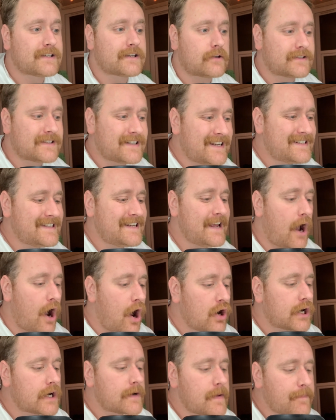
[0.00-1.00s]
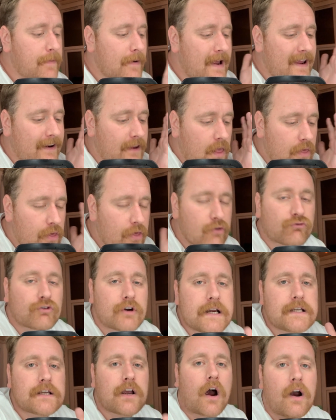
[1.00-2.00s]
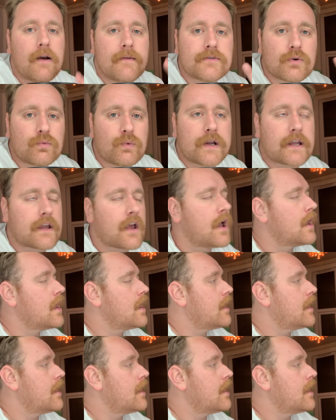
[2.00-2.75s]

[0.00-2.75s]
So City are going to be playing 3 times a week